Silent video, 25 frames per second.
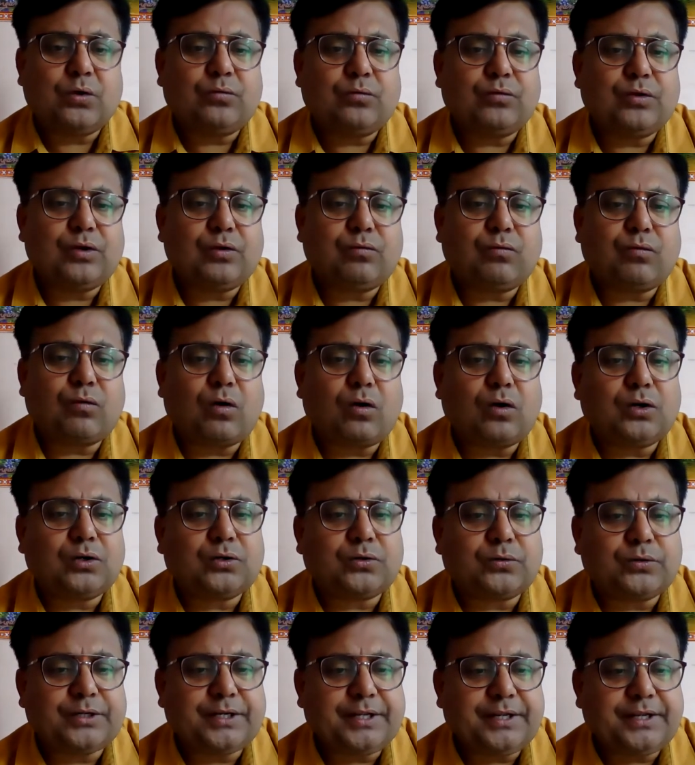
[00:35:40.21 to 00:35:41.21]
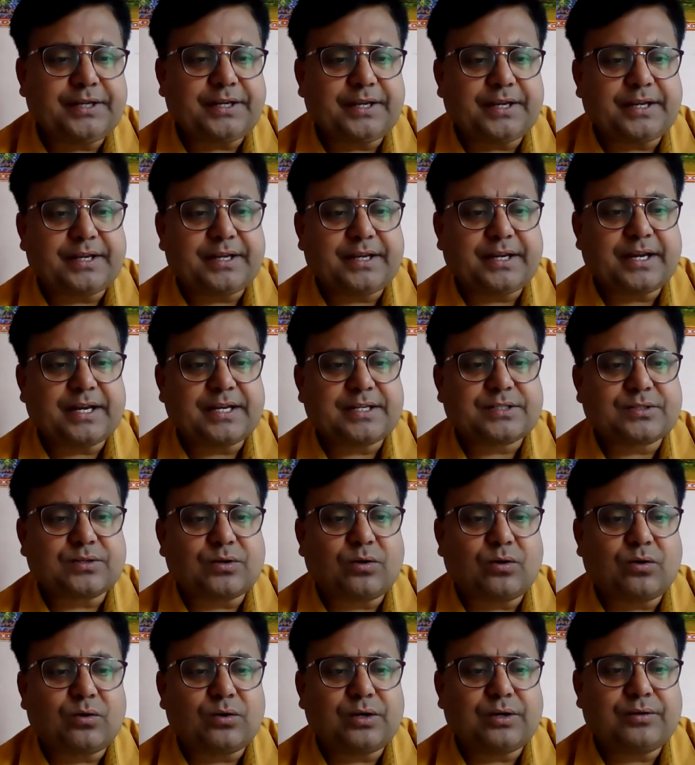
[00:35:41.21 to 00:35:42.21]
will fall to decay as
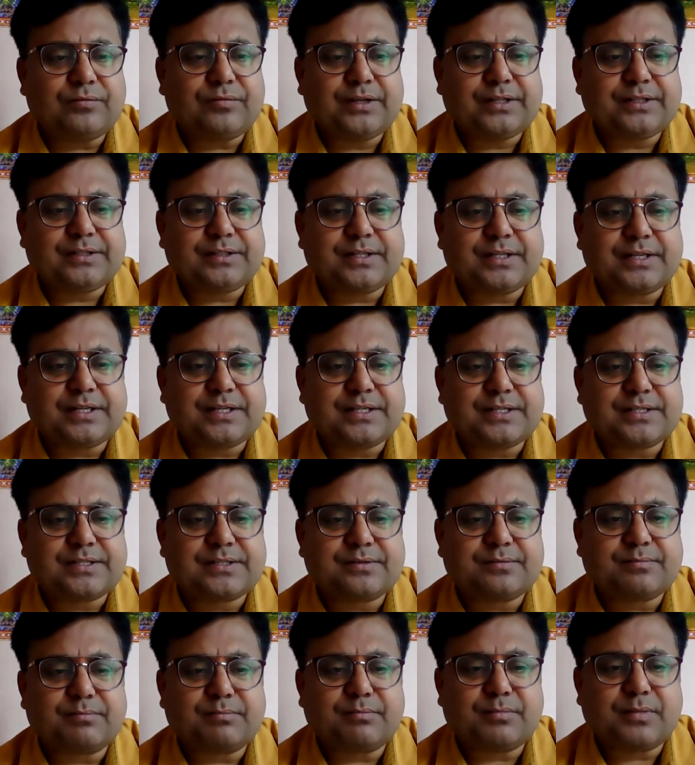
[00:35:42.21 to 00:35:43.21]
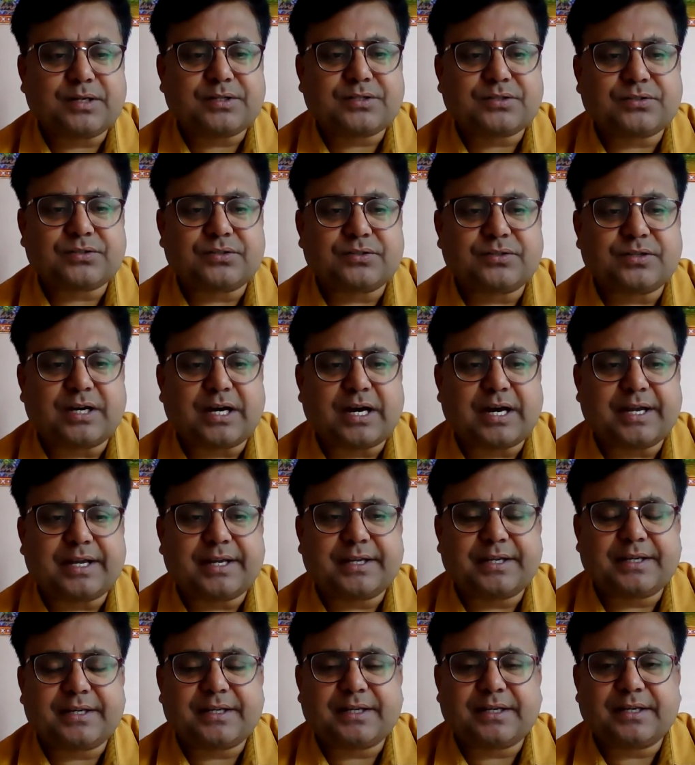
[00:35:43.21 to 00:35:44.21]
all living things must die
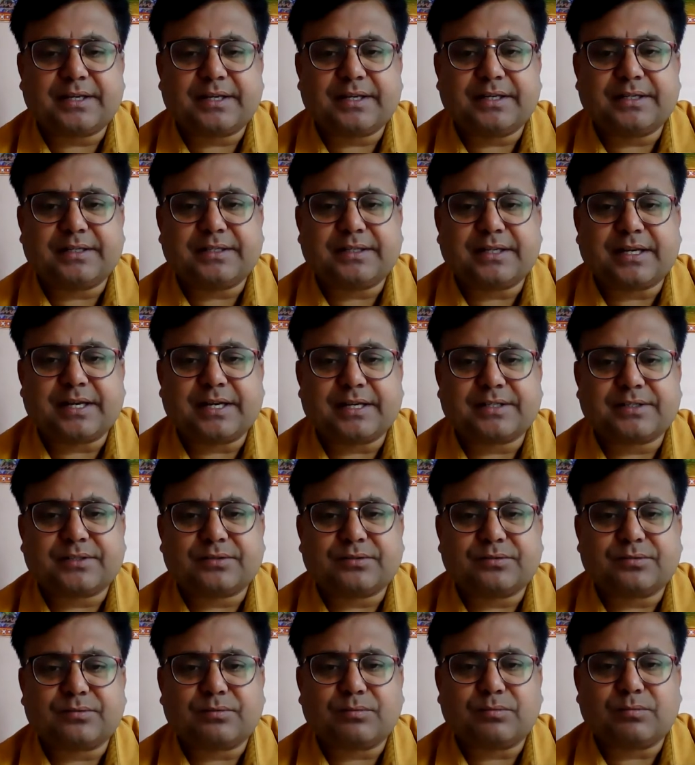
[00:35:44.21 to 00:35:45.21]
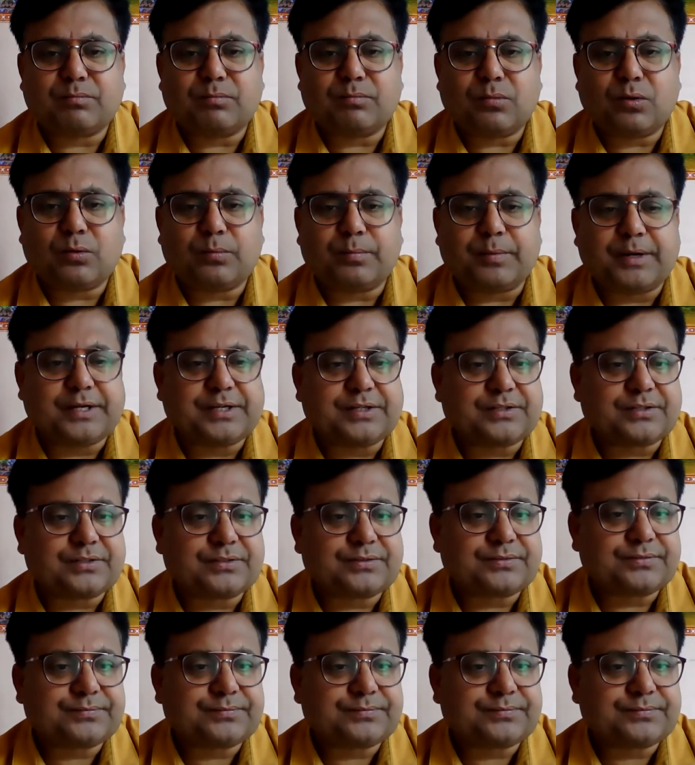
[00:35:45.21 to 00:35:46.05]
in that moment.